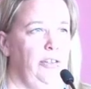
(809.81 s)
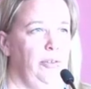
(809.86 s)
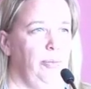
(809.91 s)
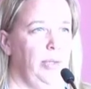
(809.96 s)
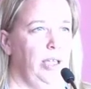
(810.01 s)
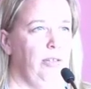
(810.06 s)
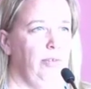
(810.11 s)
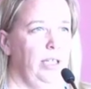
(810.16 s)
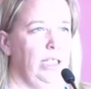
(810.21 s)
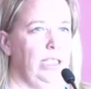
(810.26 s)
to
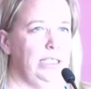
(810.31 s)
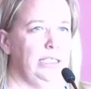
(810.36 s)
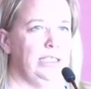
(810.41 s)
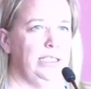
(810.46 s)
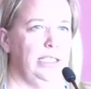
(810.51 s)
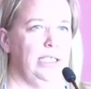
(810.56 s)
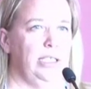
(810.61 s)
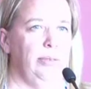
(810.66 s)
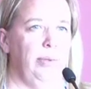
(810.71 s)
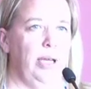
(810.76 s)
be
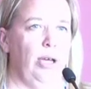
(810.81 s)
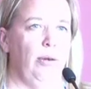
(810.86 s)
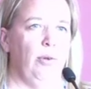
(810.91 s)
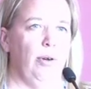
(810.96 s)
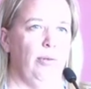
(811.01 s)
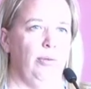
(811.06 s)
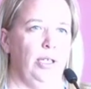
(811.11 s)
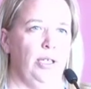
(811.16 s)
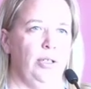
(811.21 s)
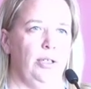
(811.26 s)
realistic about
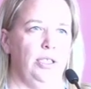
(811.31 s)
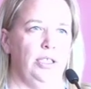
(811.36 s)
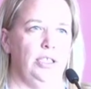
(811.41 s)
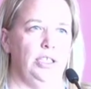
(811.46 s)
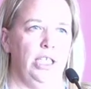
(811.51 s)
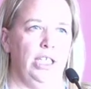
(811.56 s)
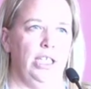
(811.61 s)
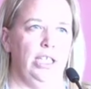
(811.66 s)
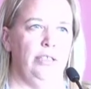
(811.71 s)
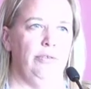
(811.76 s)
what we could
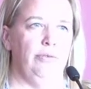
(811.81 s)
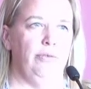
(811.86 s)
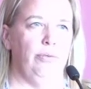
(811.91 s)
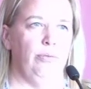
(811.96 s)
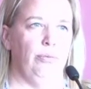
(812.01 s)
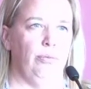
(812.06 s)
achieve